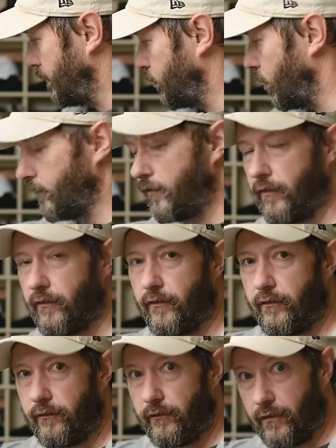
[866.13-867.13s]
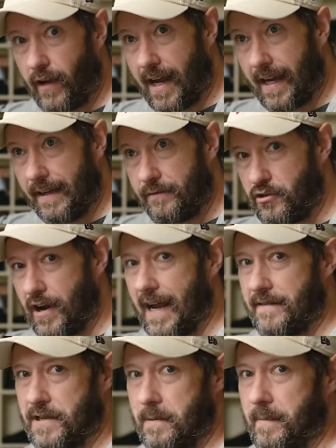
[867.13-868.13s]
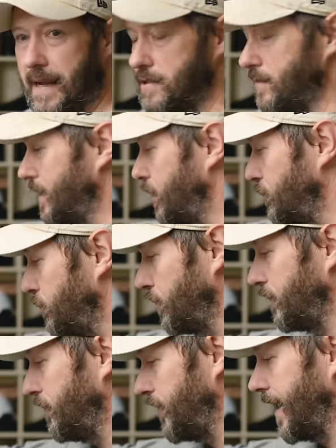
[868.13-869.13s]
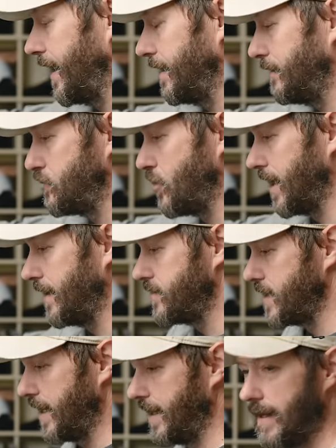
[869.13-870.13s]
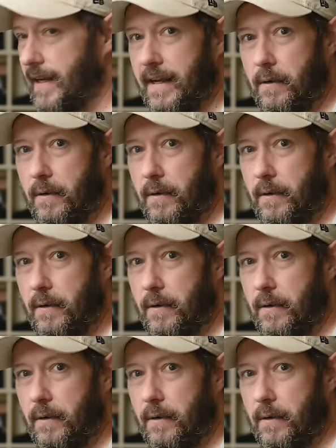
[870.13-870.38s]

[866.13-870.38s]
I've got five drives and I'm about to add another five drives in,